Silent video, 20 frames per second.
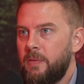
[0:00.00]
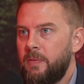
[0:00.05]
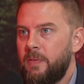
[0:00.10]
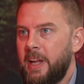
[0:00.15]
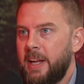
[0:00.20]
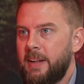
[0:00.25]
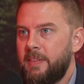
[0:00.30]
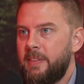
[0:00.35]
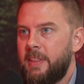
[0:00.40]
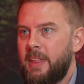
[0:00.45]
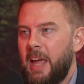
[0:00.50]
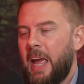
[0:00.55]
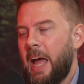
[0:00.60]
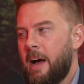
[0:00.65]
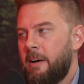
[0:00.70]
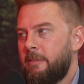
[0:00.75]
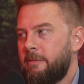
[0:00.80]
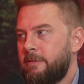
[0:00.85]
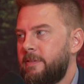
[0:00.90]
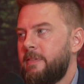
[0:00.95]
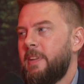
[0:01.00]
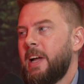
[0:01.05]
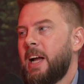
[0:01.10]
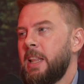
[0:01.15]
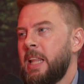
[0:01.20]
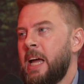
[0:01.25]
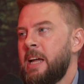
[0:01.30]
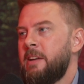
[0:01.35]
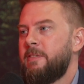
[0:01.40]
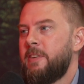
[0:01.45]
like they have like a
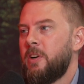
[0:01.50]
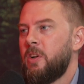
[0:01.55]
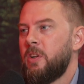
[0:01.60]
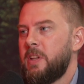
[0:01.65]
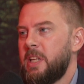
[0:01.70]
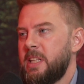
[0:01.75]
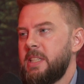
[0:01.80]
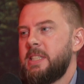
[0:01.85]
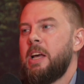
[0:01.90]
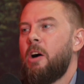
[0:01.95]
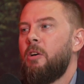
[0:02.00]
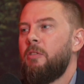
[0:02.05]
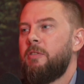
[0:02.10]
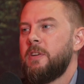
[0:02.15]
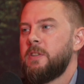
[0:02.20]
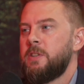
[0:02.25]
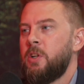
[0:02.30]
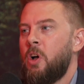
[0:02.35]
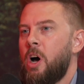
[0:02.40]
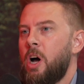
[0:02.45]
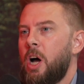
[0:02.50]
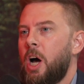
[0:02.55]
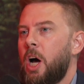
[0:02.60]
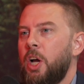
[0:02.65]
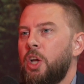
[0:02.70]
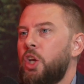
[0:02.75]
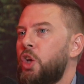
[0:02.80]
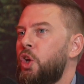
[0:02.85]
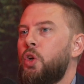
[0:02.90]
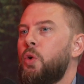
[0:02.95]
landfill itself is not a
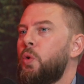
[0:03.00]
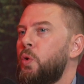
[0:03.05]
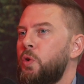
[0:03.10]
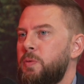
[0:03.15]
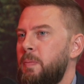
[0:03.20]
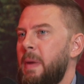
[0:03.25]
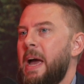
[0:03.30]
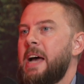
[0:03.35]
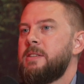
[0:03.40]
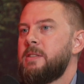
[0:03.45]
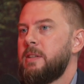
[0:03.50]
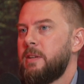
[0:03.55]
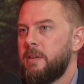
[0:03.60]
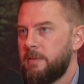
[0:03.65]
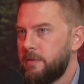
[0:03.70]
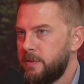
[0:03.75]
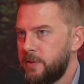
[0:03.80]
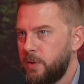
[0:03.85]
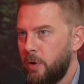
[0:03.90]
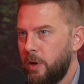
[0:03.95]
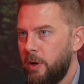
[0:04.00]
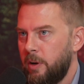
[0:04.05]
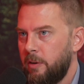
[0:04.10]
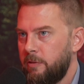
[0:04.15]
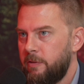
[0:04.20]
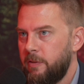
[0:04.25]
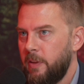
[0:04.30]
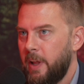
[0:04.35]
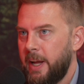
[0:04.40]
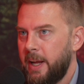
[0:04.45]
huge, massive sort
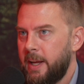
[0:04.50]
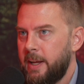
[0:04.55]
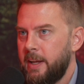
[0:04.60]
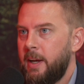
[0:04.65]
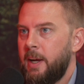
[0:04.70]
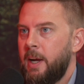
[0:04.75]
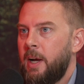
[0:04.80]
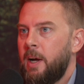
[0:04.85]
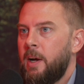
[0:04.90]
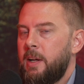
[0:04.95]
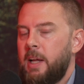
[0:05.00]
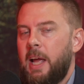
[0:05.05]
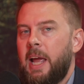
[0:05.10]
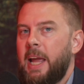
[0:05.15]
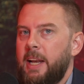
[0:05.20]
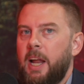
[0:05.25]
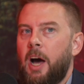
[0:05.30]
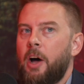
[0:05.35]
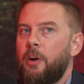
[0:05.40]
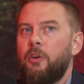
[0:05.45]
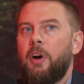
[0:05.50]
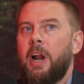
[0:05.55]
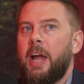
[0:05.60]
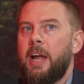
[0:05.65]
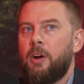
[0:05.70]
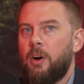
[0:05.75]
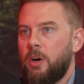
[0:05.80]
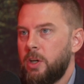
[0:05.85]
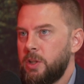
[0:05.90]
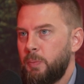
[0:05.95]
of like 800
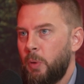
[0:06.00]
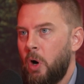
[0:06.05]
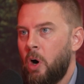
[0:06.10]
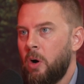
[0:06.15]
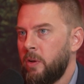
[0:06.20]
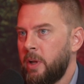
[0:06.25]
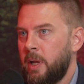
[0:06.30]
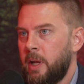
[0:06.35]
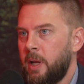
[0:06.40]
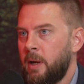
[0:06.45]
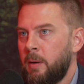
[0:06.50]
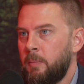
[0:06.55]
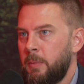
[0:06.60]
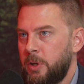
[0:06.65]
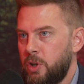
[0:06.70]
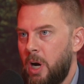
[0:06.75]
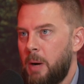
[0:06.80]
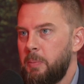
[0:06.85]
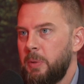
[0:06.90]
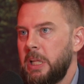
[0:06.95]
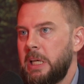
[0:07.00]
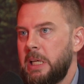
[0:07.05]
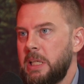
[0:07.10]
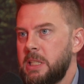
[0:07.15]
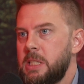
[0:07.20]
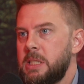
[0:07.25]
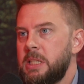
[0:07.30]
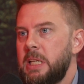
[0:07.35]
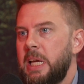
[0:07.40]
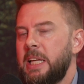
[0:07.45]
acre sprawling
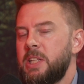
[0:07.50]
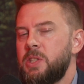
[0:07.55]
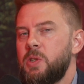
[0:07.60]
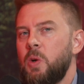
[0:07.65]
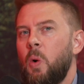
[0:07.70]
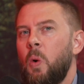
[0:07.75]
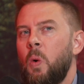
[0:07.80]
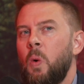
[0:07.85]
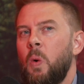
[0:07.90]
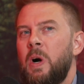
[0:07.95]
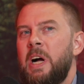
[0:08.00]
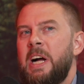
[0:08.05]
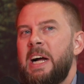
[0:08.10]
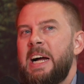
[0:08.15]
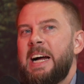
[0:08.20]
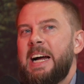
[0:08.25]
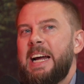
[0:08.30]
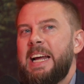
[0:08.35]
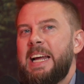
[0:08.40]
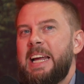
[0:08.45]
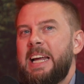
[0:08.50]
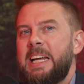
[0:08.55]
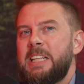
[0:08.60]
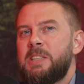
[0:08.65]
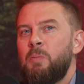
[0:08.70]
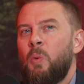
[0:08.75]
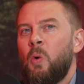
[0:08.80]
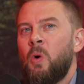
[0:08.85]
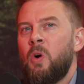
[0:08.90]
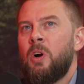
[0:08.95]
metropolis, and so it's
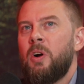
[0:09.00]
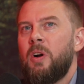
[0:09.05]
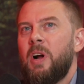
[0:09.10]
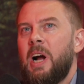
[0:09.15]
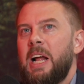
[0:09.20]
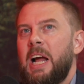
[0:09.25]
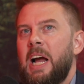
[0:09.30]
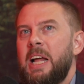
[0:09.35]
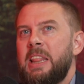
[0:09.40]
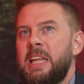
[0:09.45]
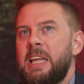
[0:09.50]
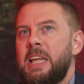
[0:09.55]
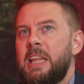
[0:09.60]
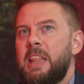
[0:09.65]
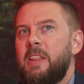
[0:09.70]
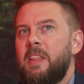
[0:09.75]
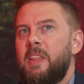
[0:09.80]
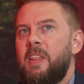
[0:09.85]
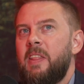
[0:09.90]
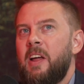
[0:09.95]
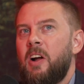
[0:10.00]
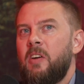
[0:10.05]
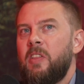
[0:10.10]
more. I think there